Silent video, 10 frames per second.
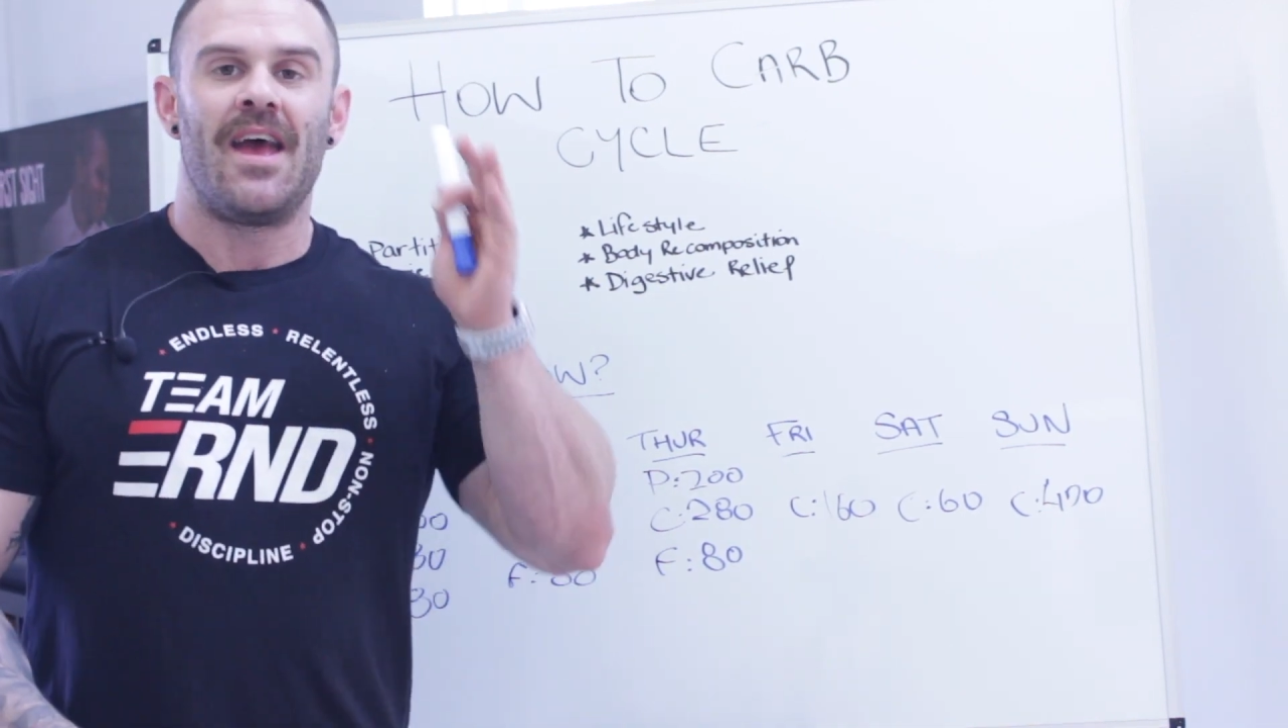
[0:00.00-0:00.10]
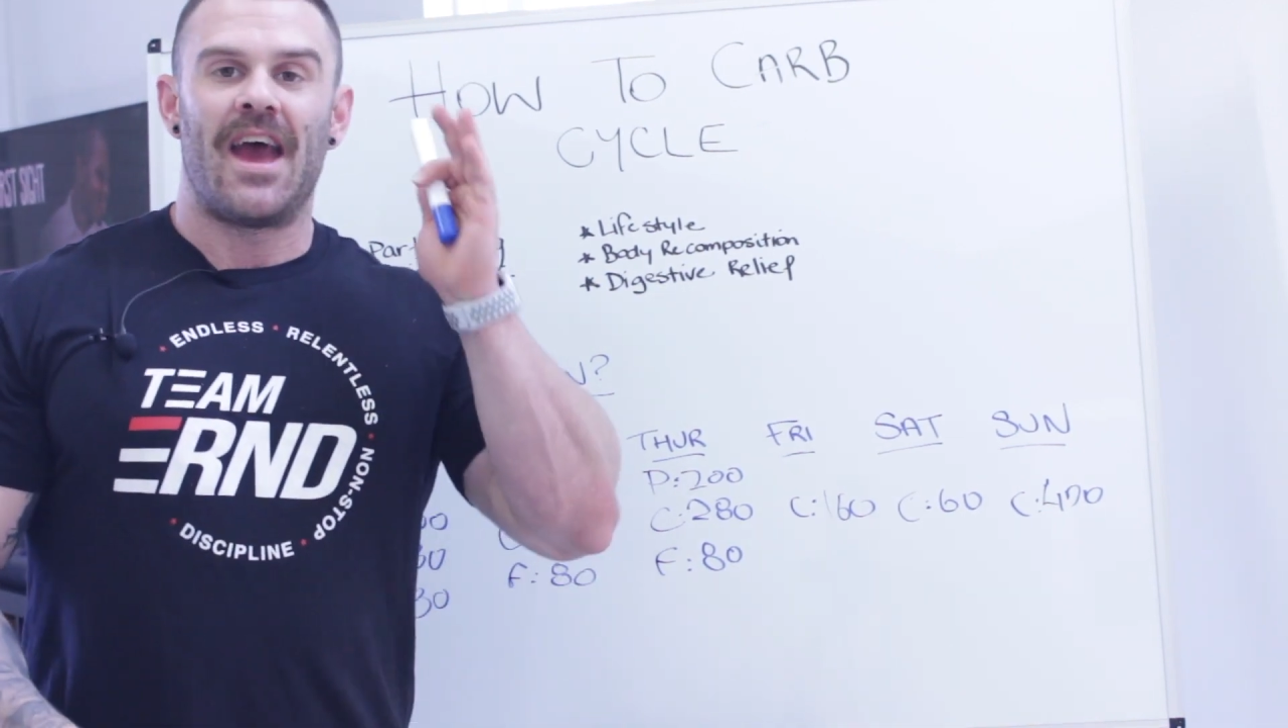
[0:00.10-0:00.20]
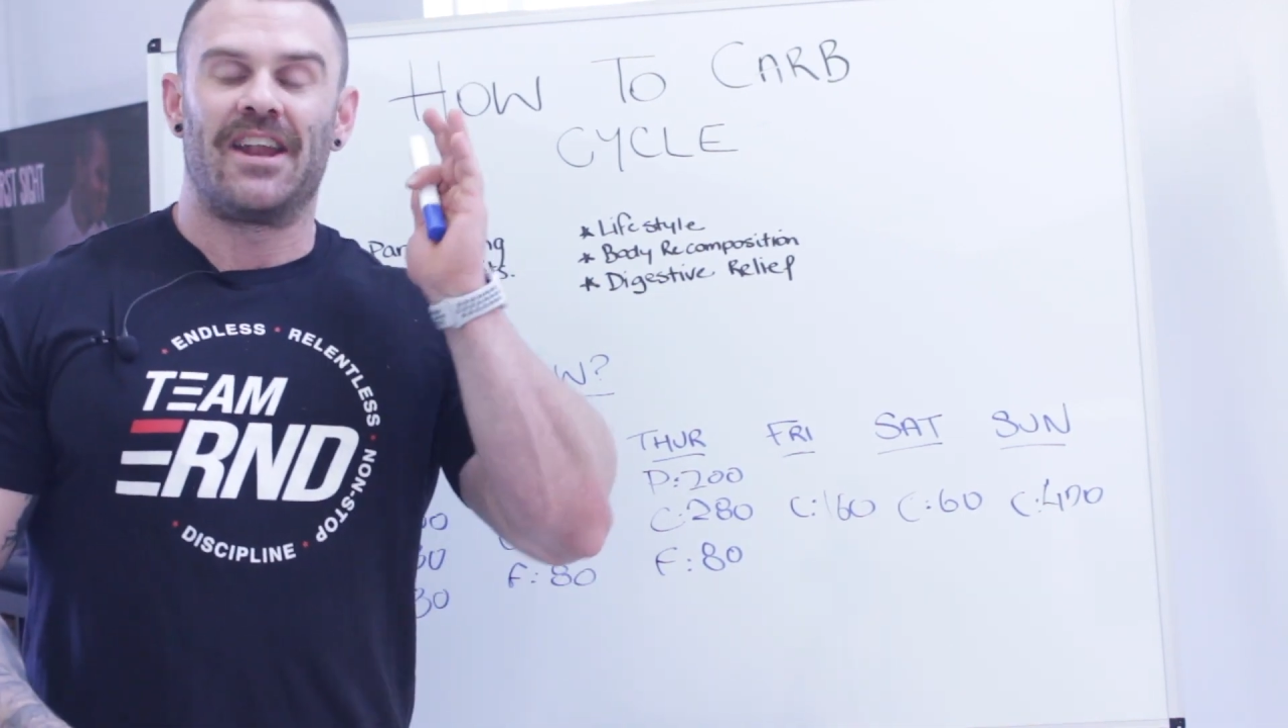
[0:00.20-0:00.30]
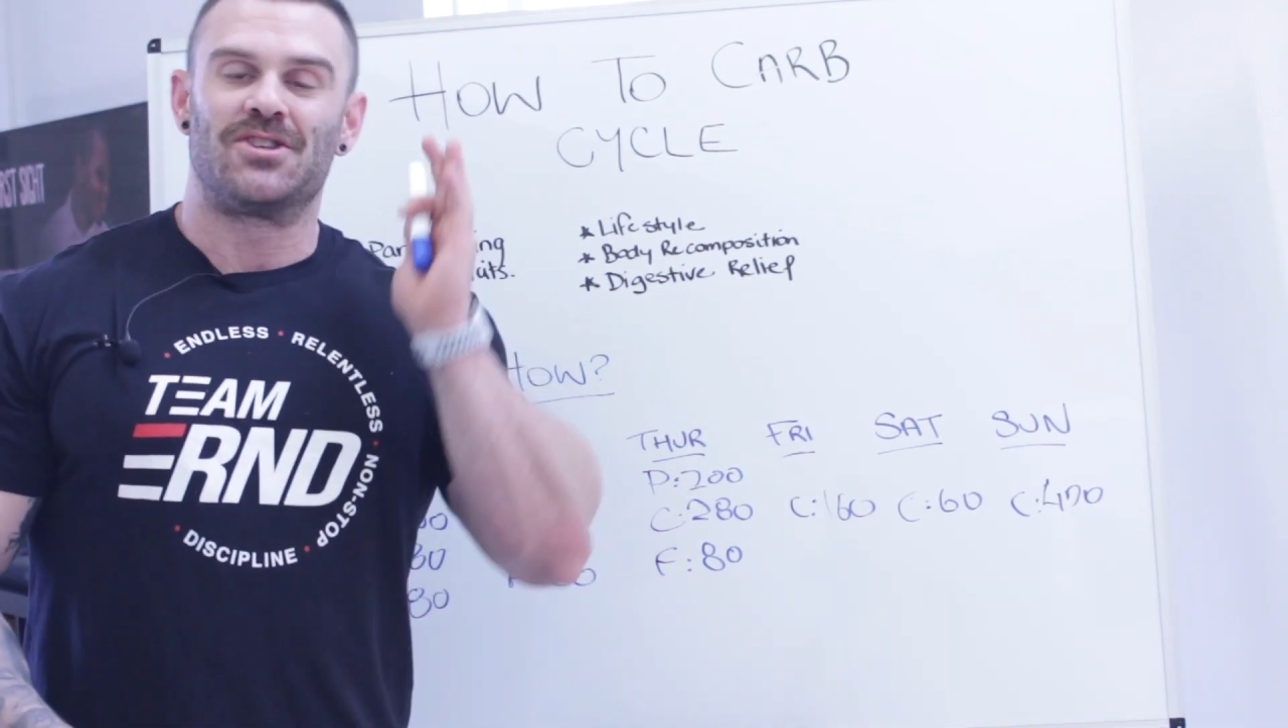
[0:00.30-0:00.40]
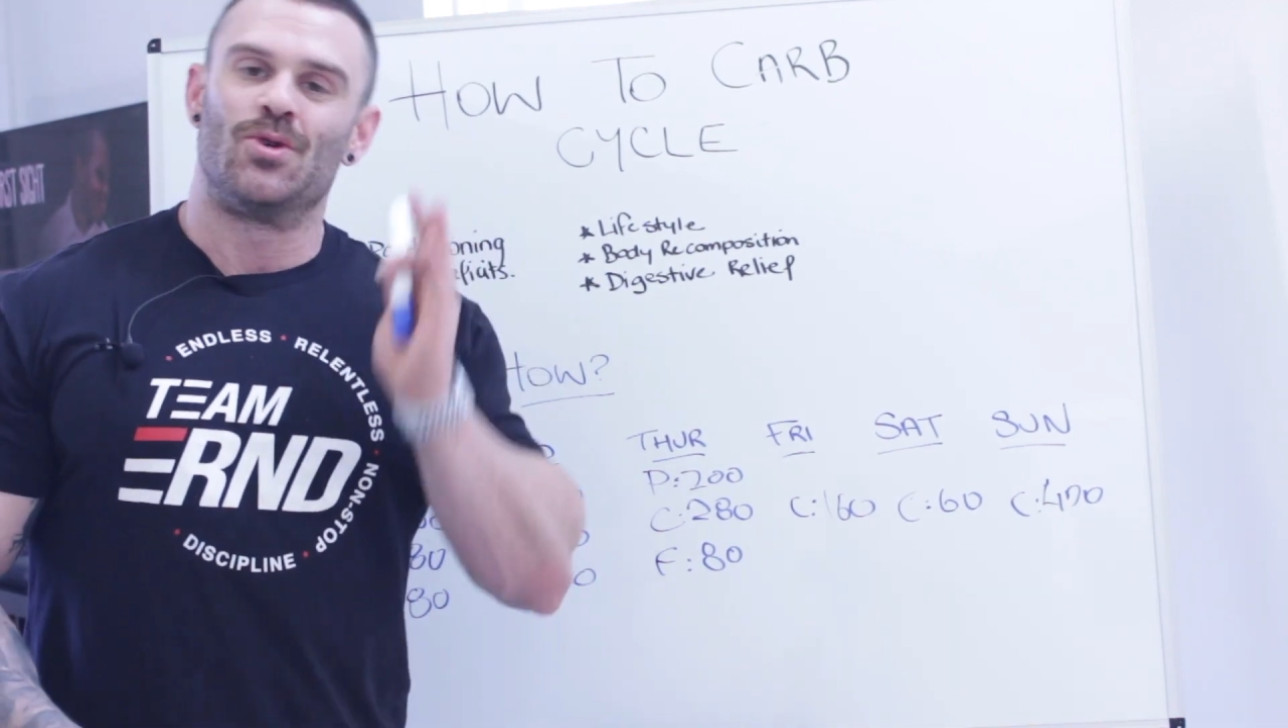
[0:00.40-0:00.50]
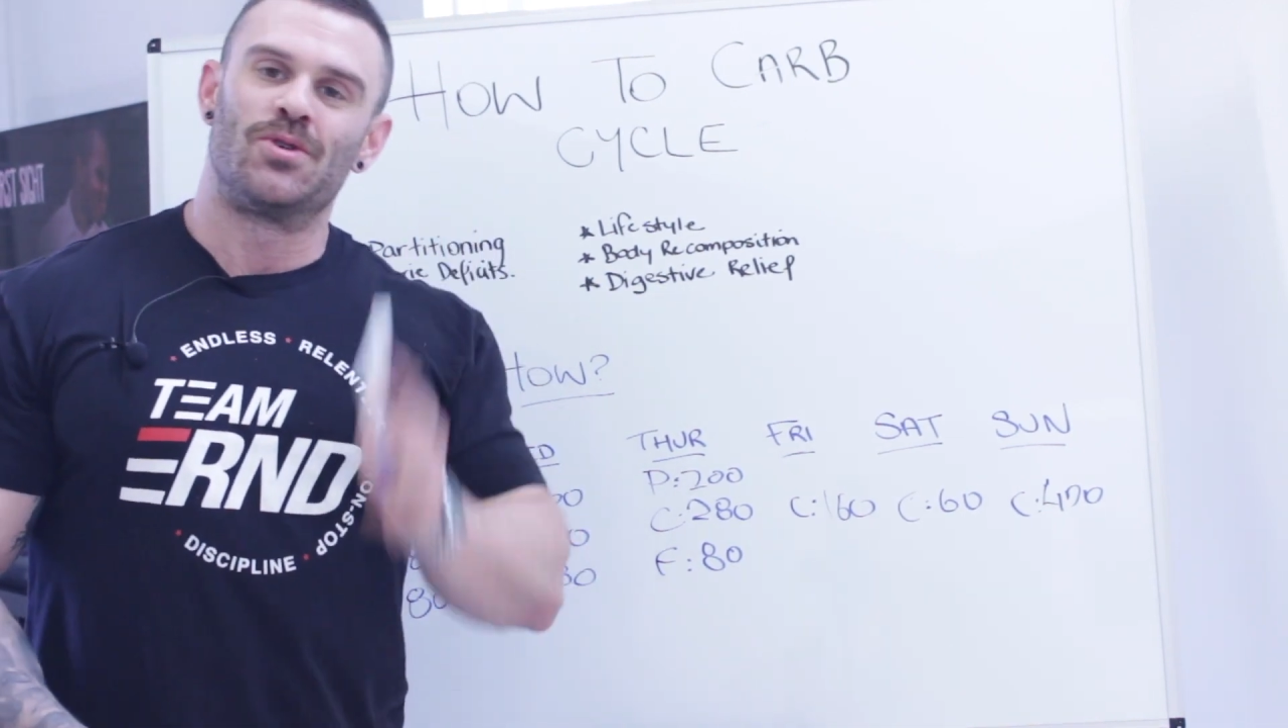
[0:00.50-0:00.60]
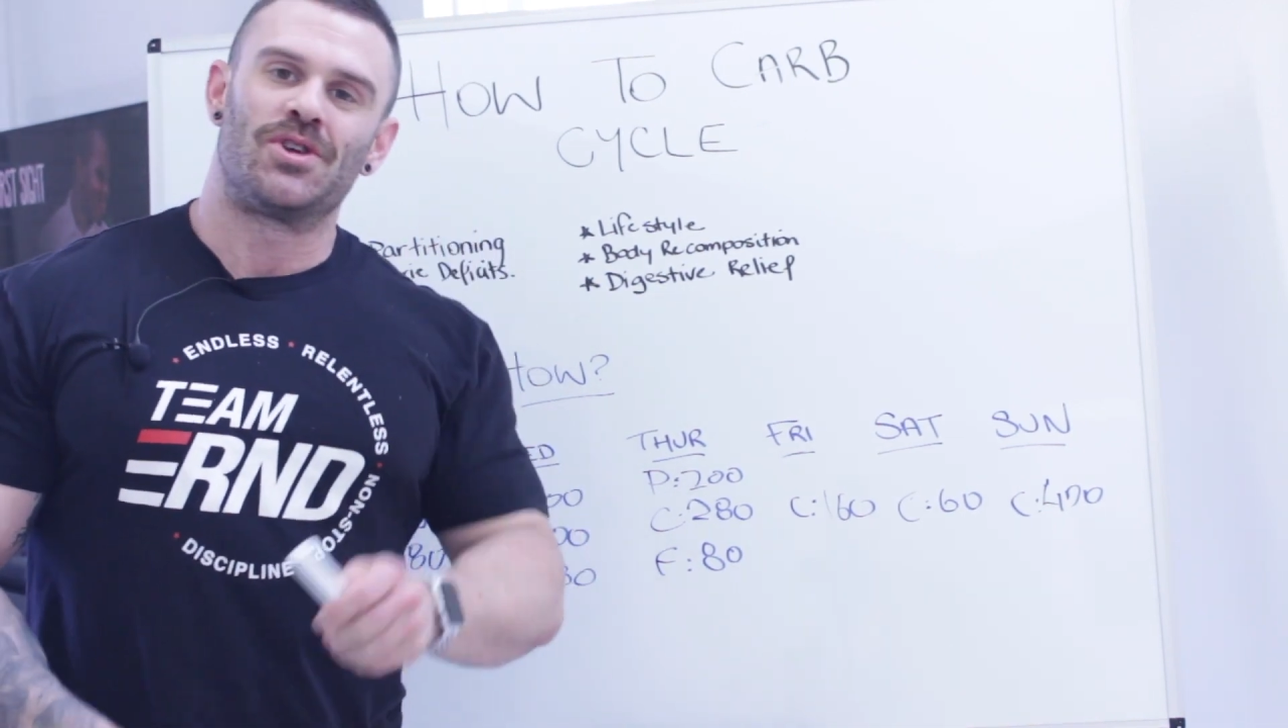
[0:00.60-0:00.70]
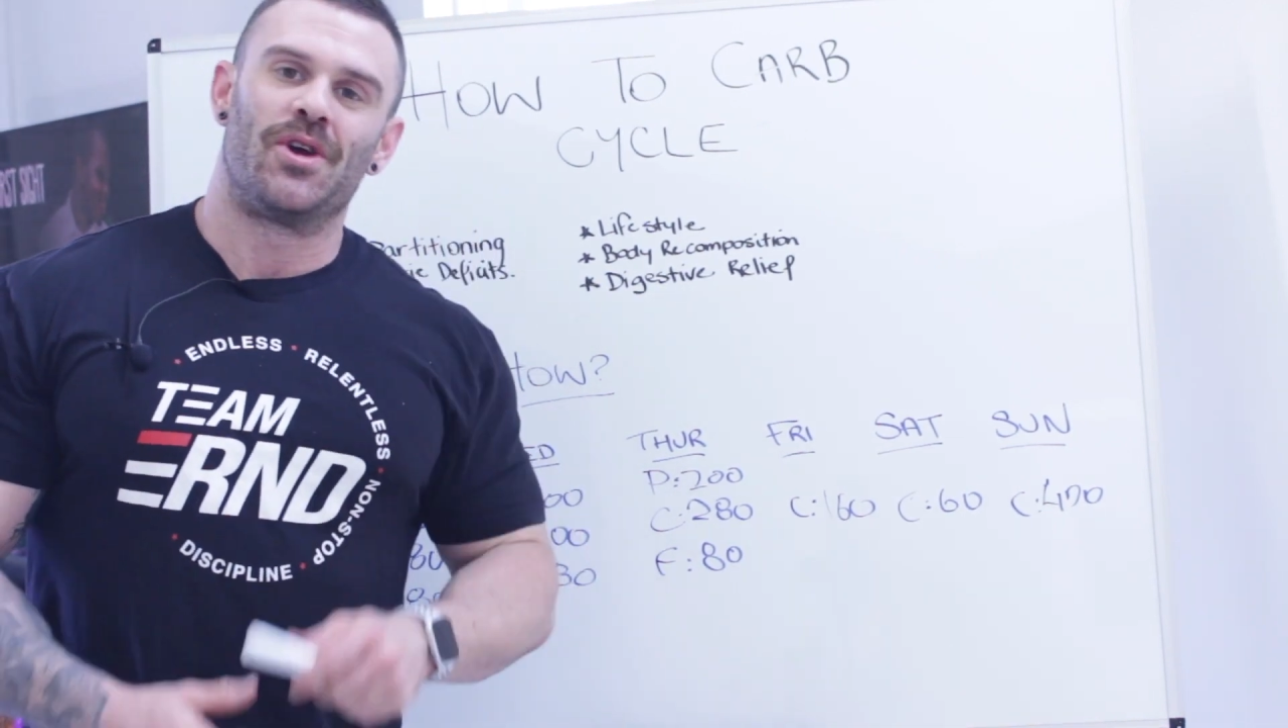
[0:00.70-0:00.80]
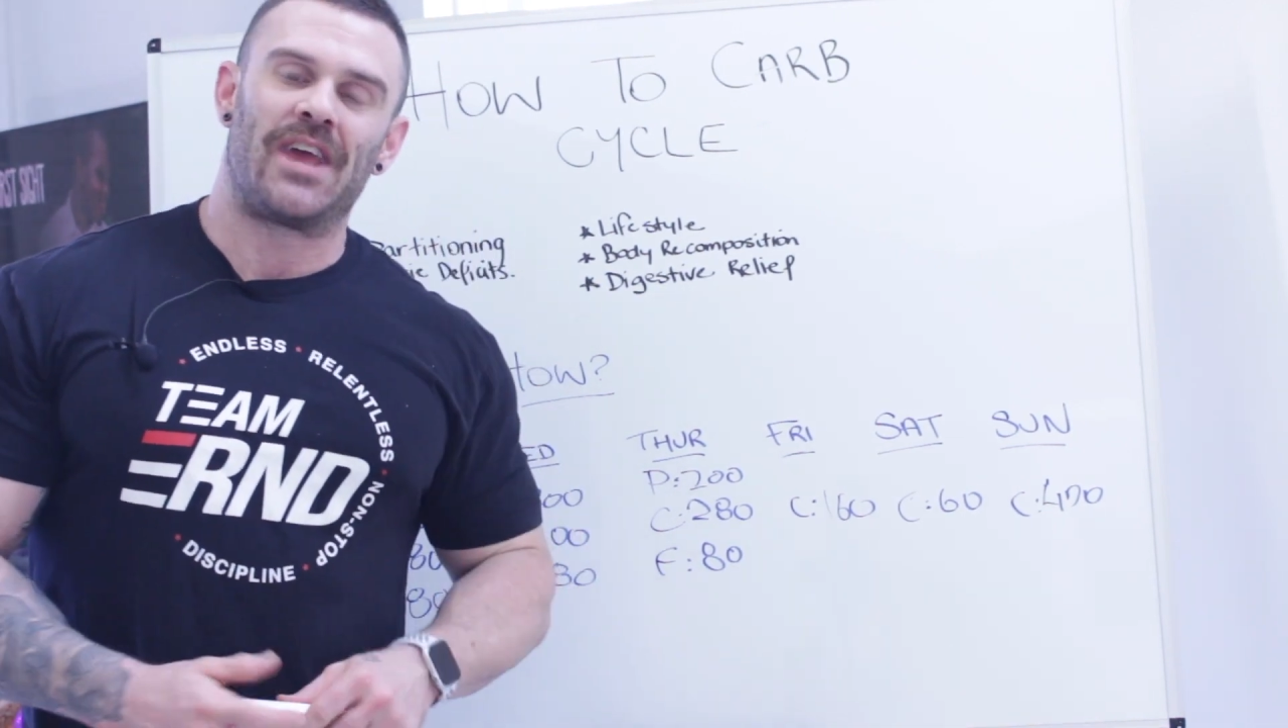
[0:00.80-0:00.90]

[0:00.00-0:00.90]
and it's also